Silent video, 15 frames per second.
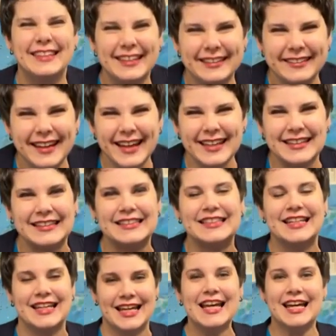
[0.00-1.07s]
Great.
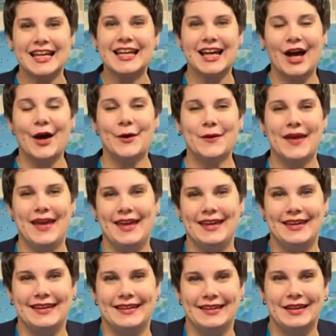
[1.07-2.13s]
Okay.
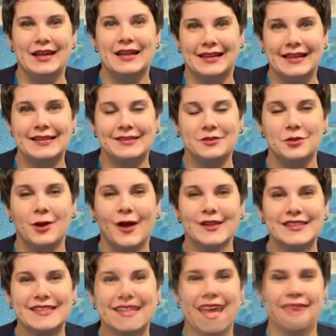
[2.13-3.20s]
Let's do it all
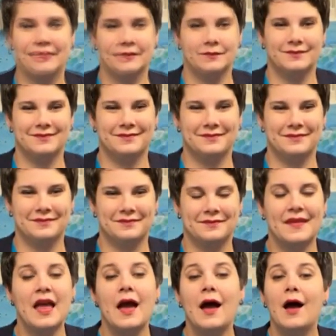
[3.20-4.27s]
together.
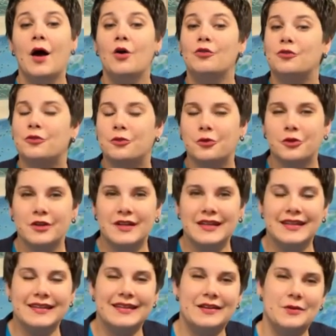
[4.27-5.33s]

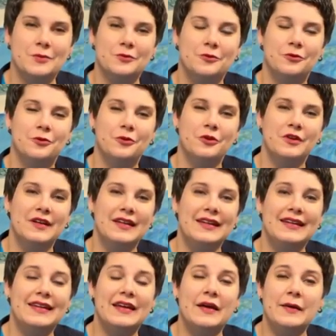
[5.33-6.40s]
Freedom,
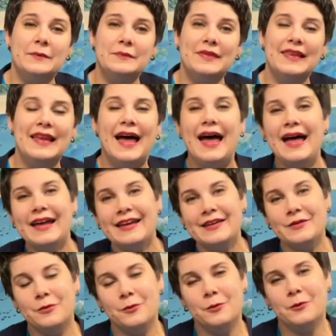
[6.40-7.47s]
freedom, let
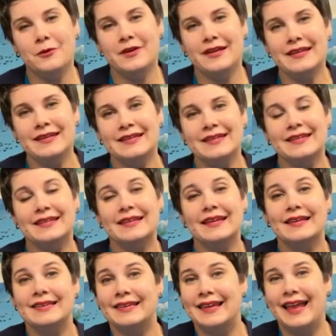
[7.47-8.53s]
it ring.
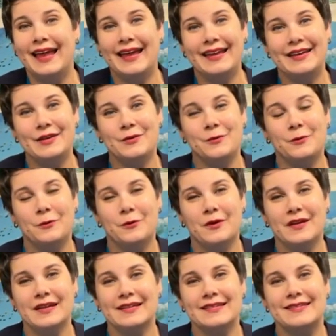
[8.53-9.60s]
Let it
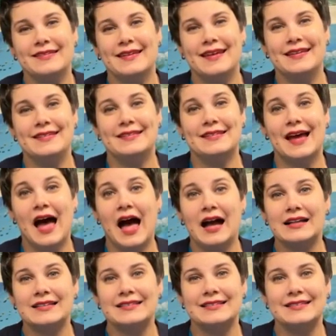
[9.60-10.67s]
ring, said
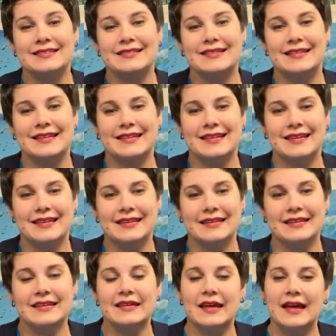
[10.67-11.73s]
Dr.
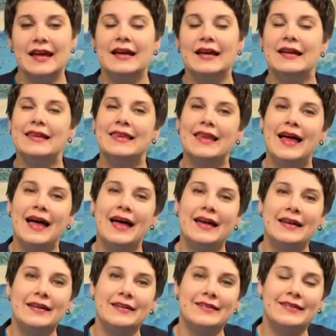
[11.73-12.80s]
King. Let
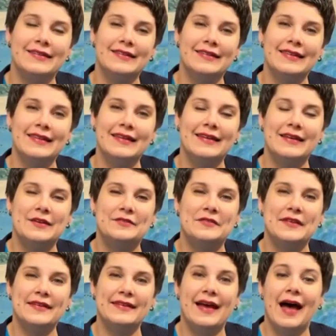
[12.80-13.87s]
us live
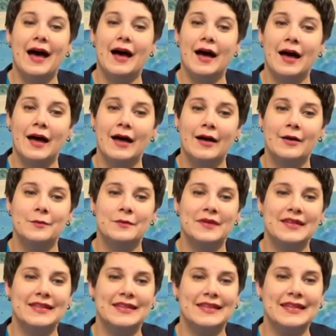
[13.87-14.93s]
in
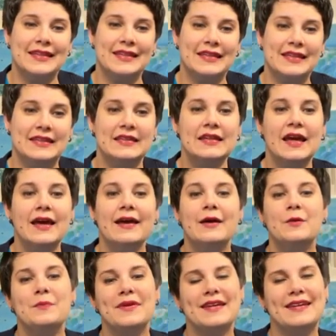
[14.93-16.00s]
harmony,
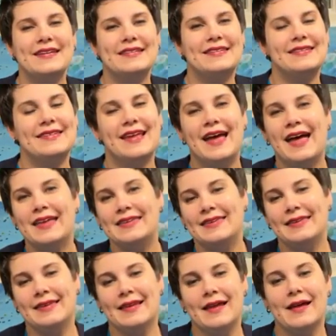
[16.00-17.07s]
peace
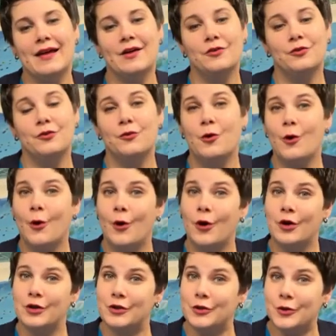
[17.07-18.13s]
and love
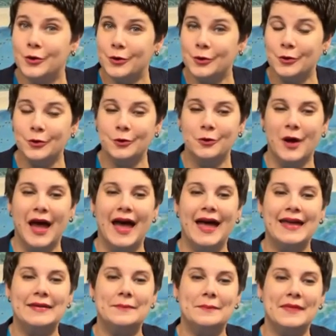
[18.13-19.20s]
for you
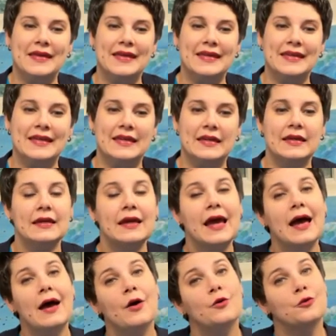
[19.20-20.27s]
and me.
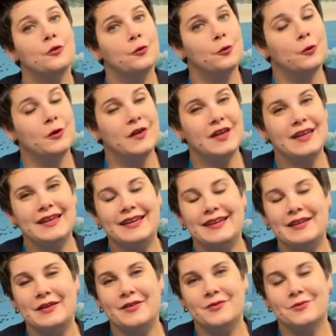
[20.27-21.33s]

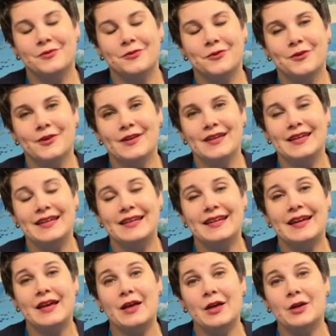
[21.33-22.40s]
Freedom,
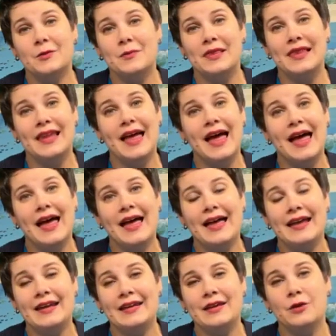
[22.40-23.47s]
freedom,
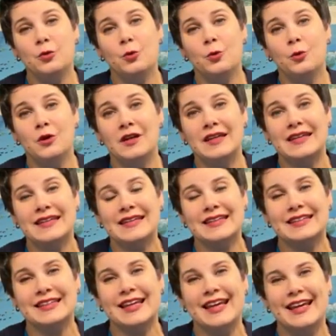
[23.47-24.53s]
let it
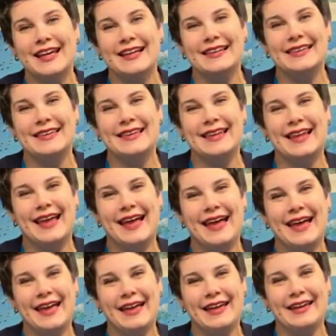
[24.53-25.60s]
ring.
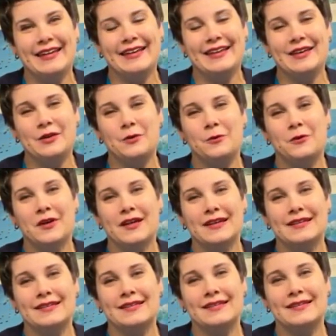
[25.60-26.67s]
Let it
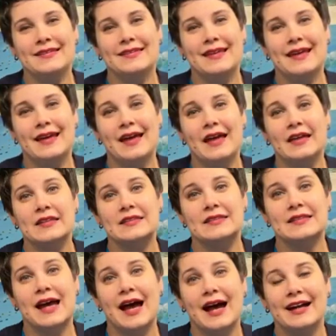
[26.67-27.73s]
ring, said
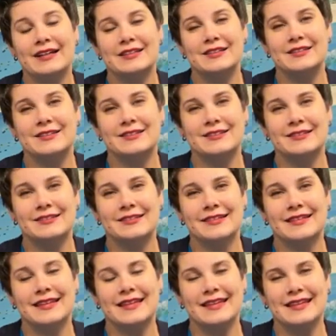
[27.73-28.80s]
Dr.
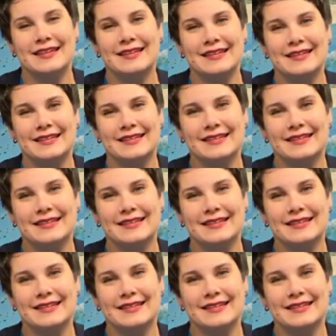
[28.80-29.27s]
King.